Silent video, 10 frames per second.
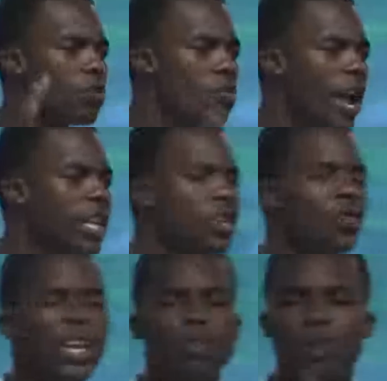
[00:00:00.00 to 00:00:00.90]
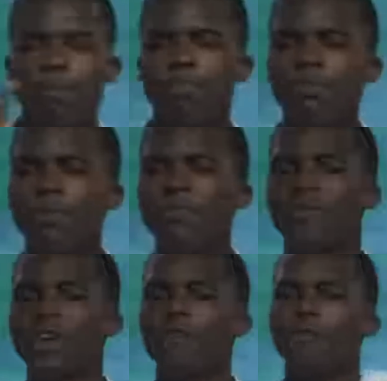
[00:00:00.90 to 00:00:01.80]
rendering reproof
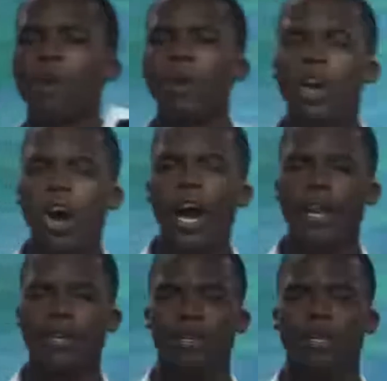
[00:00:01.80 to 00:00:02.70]
from God.